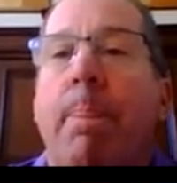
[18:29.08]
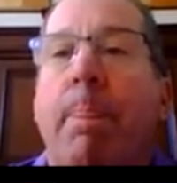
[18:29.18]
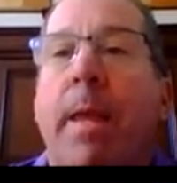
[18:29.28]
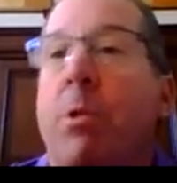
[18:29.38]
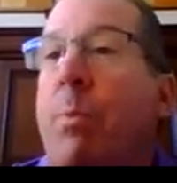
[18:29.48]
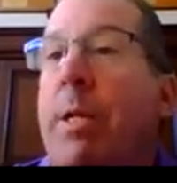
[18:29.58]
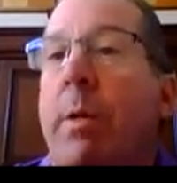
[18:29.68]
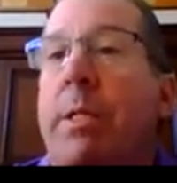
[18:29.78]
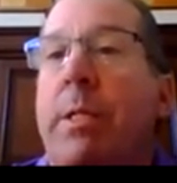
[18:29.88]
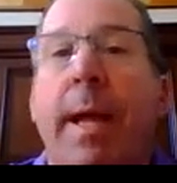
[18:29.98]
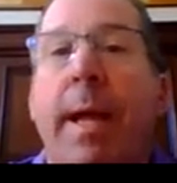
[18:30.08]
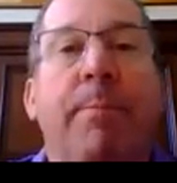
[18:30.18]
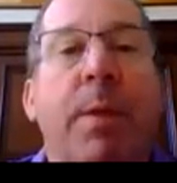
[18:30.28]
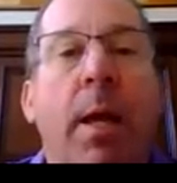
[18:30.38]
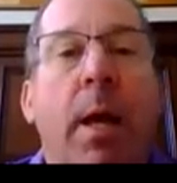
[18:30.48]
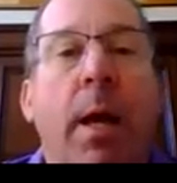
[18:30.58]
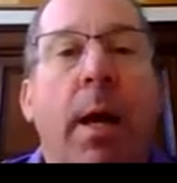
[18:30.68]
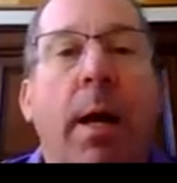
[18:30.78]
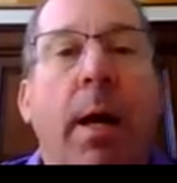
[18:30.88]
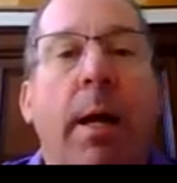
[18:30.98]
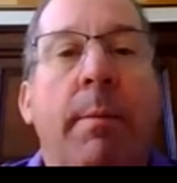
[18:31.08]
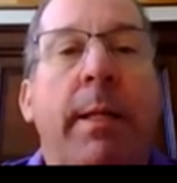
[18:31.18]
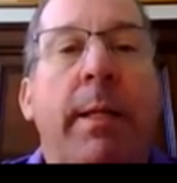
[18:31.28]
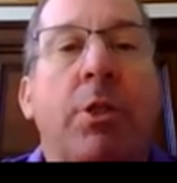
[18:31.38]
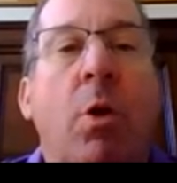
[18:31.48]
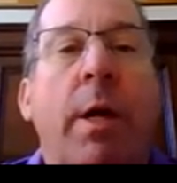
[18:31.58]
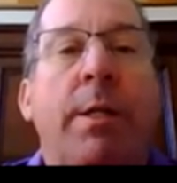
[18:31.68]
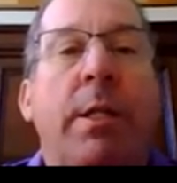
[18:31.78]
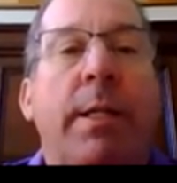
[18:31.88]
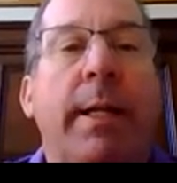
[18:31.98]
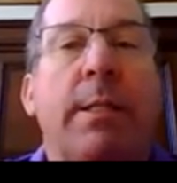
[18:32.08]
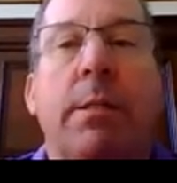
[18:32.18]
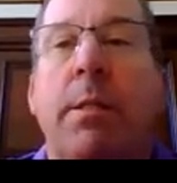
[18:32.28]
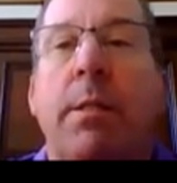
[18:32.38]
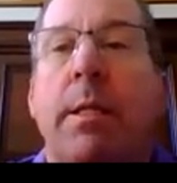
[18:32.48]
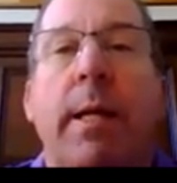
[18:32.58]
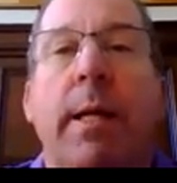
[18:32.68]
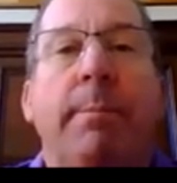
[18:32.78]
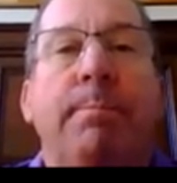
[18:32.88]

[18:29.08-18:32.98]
as we know it today. Emily, let's go on to the next slide.